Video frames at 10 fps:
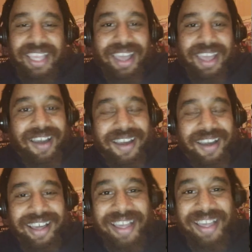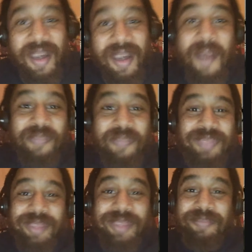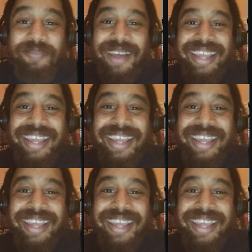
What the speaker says: Uh, but